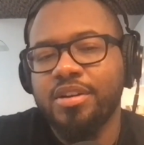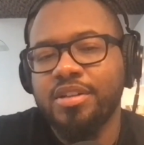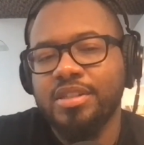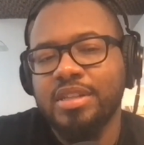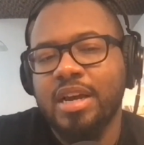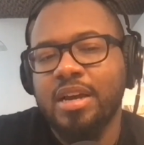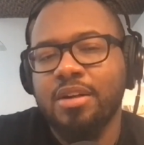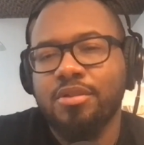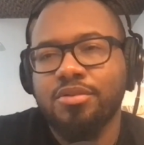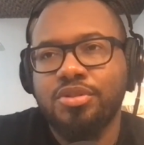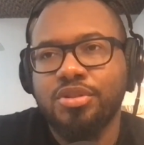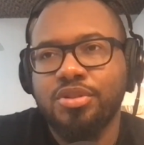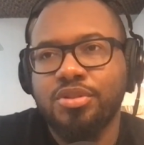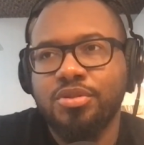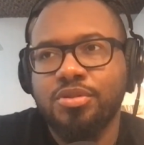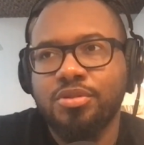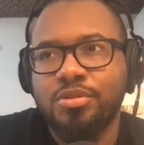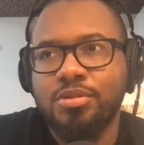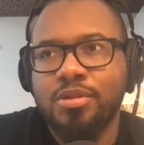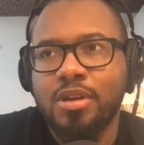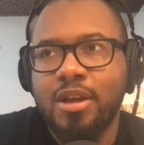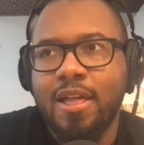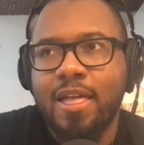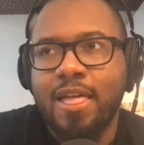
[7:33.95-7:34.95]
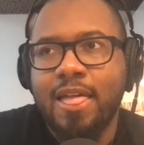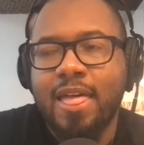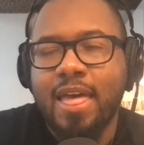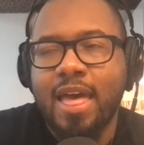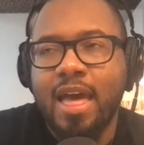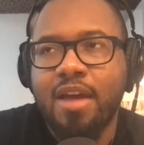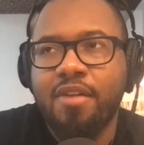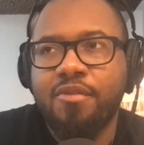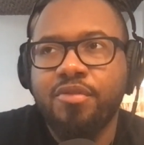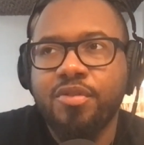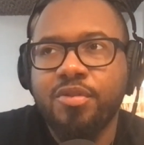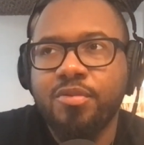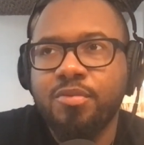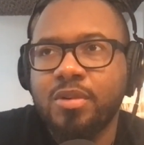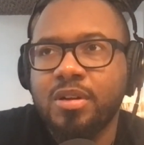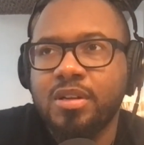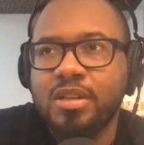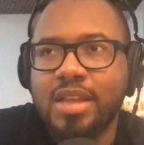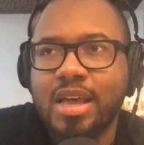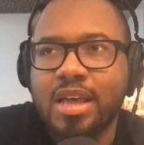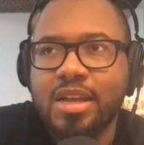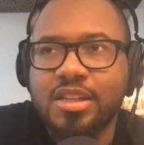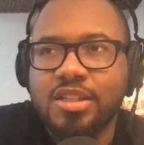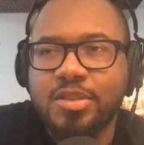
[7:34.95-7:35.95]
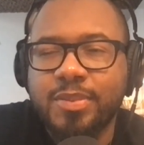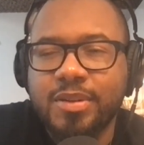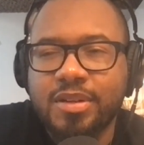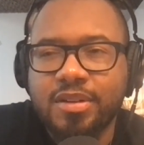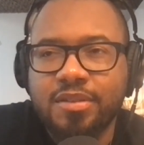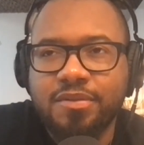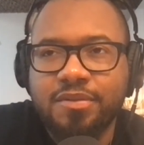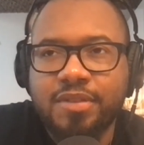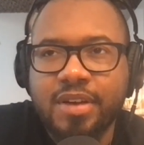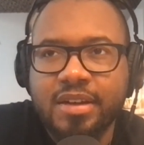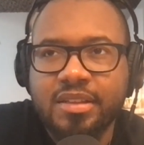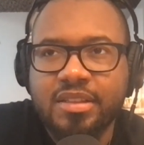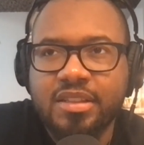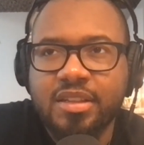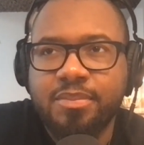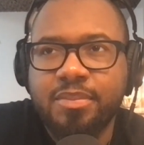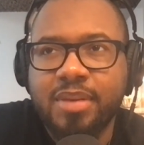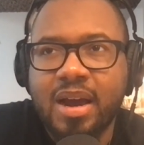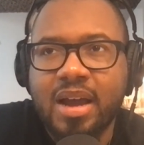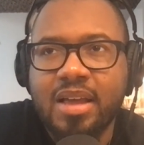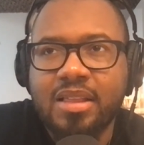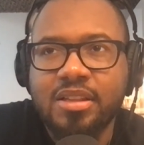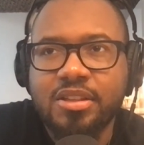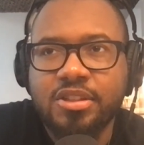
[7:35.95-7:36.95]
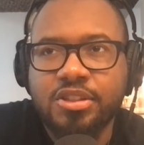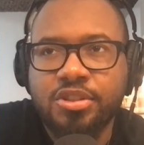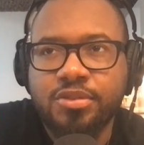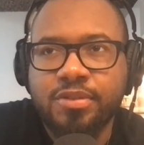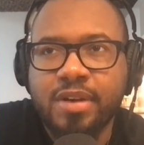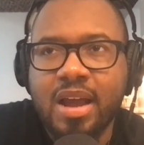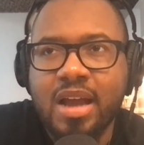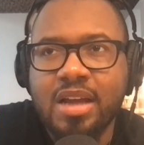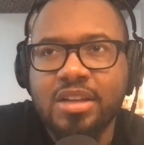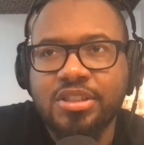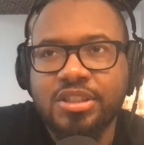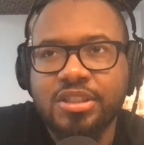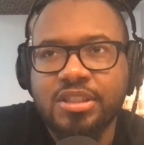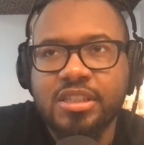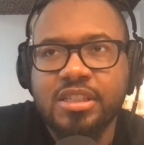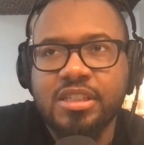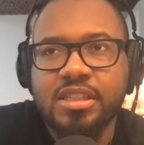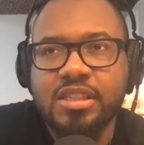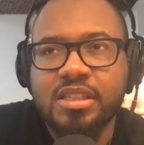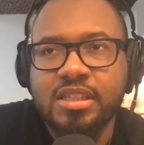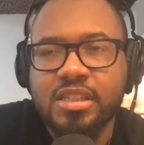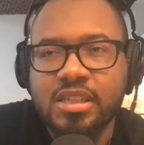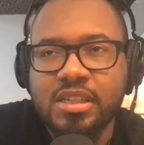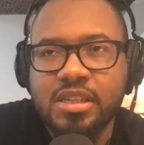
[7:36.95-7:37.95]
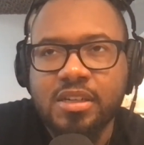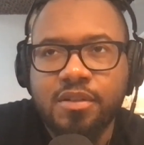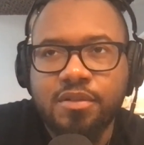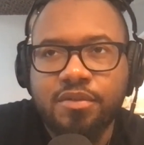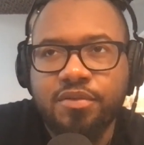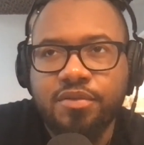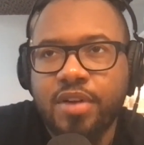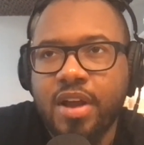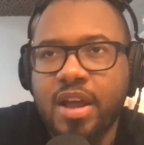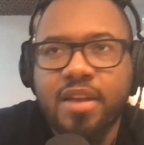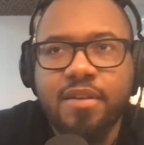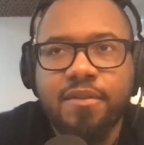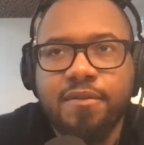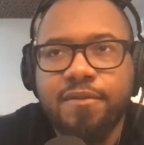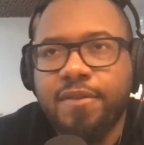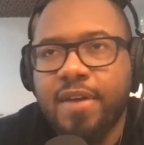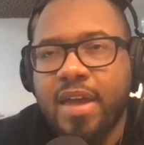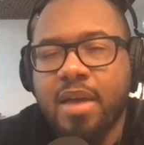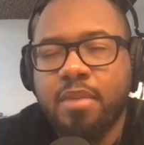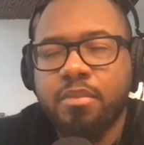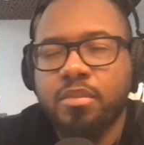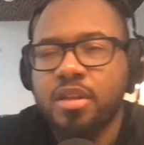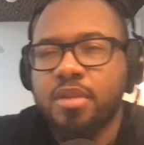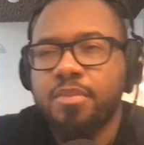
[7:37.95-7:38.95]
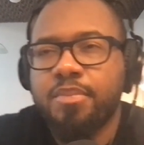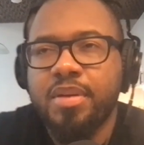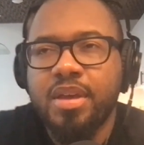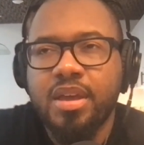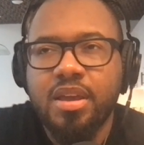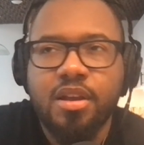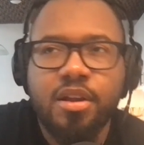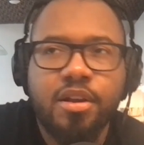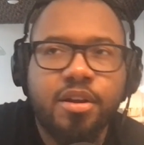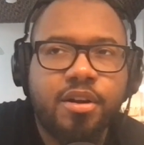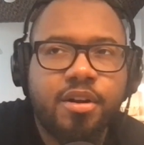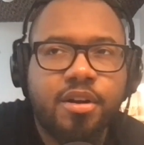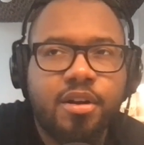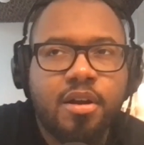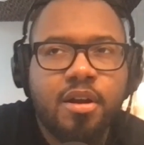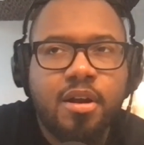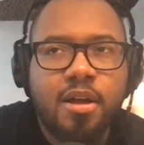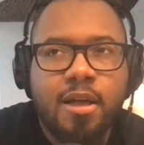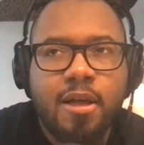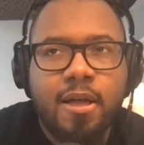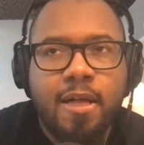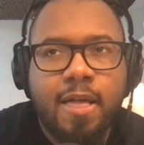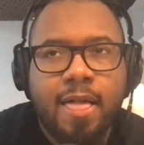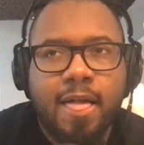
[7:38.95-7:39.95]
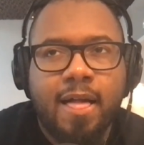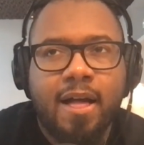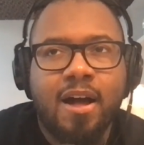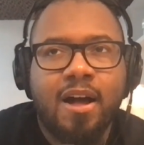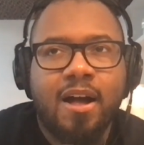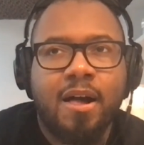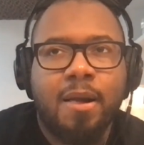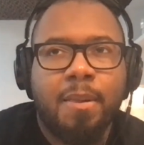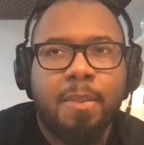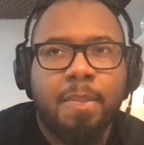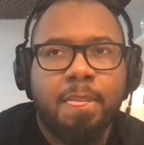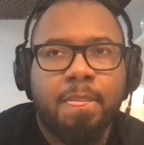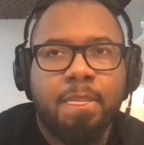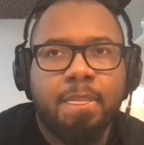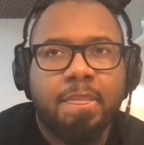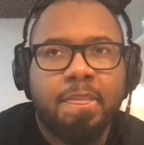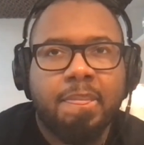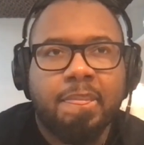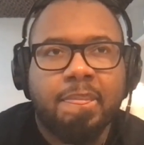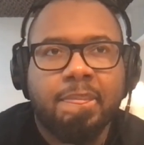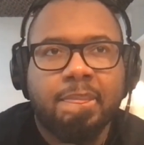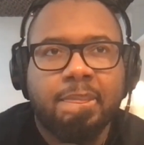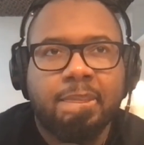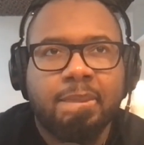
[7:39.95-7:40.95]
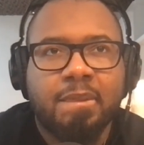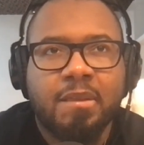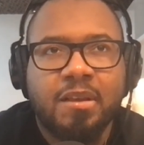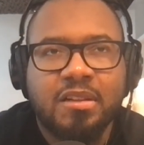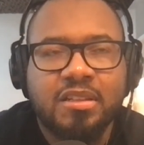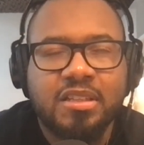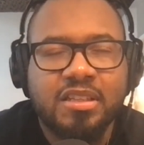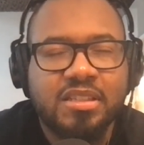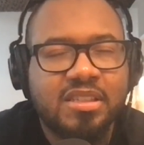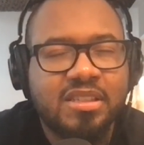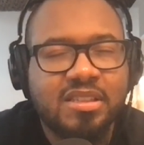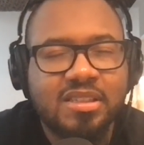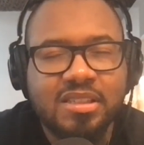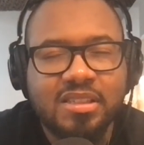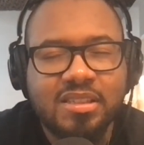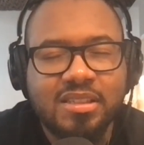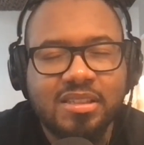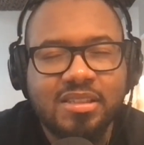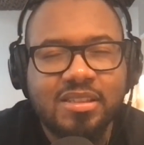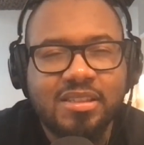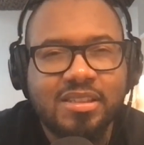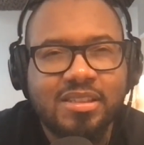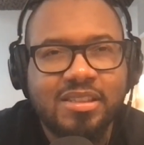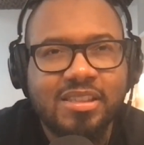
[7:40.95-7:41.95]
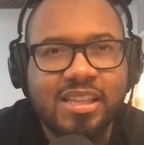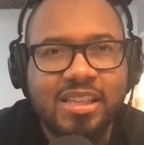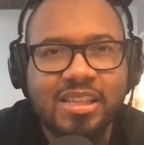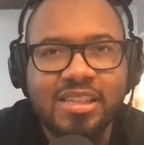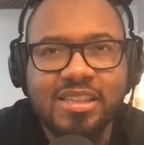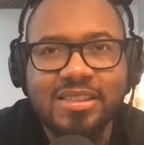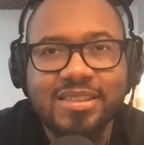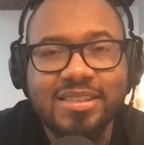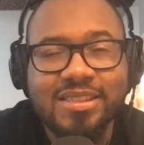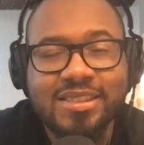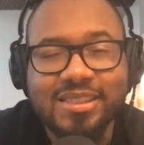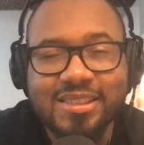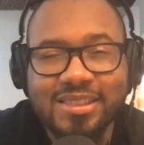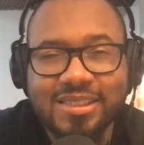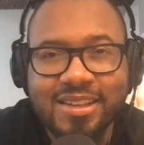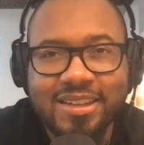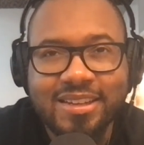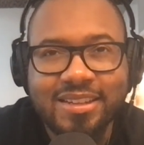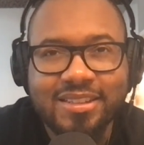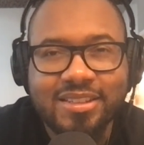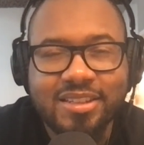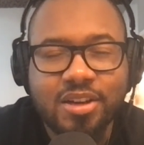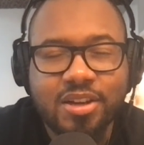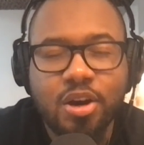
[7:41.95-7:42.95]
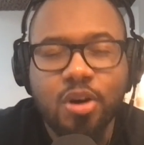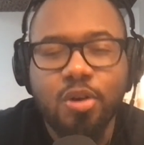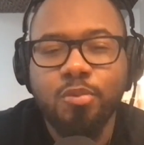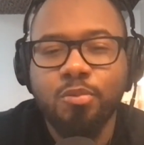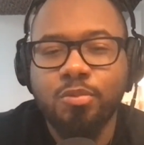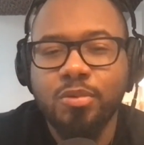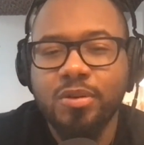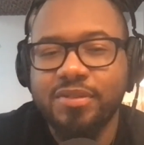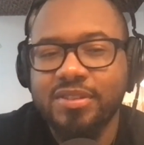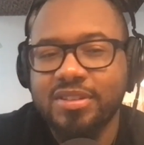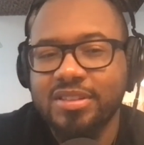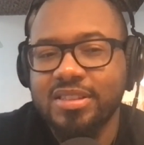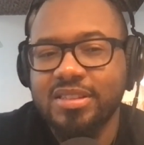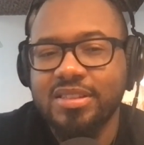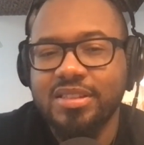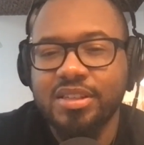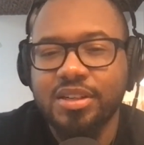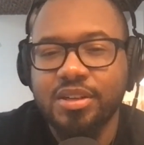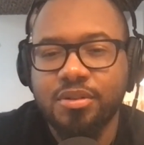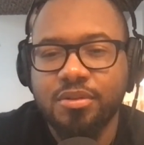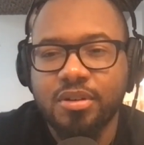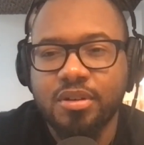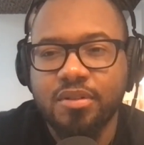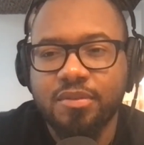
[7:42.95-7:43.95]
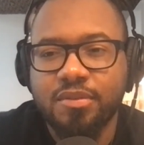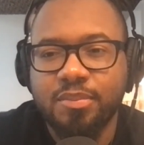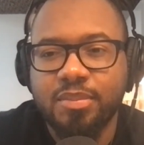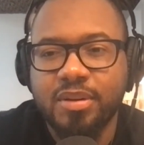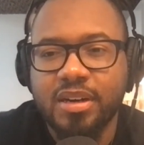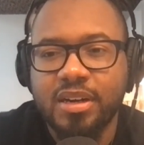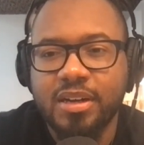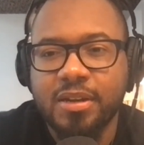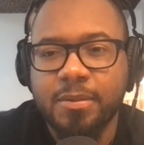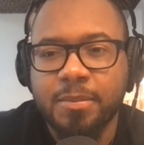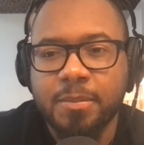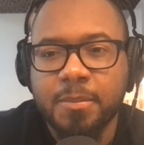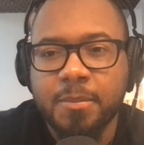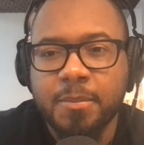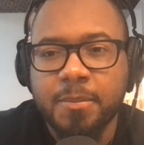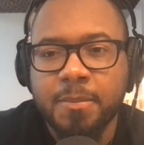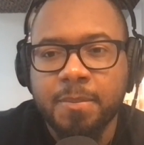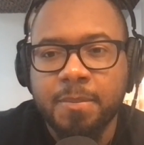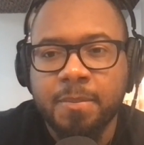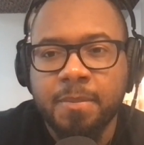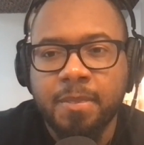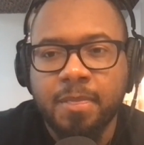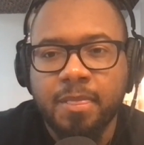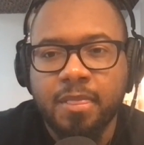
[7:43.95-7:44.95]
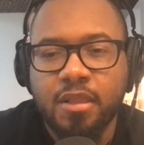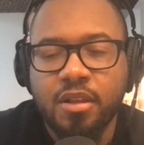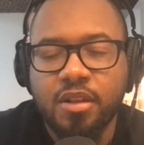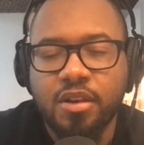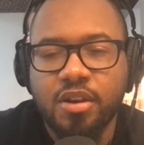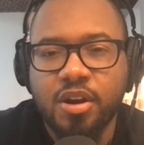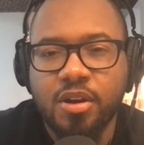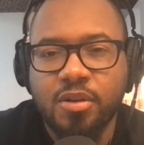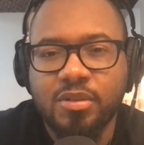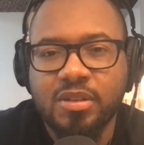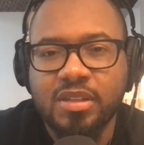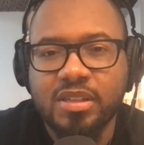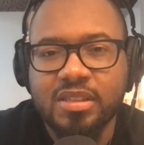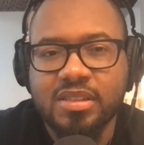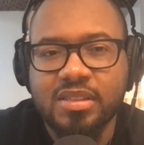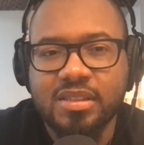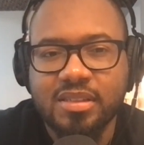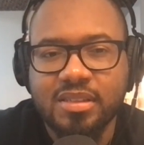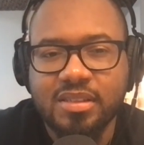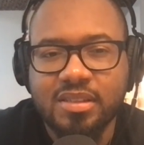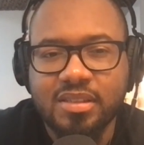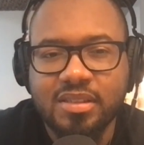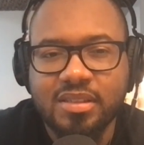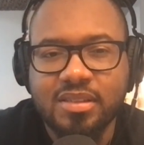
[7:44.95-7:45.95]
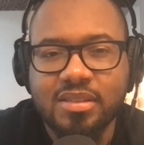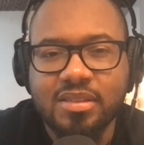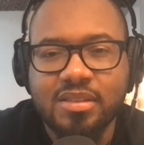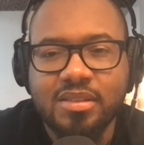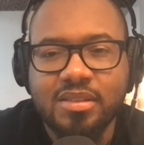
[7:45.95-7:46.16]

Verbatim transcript: out to everyone that has been affected by this tragedy friend, family, peer. Um, this isn't the easiest thing to cope with and to deal with, but you know, this is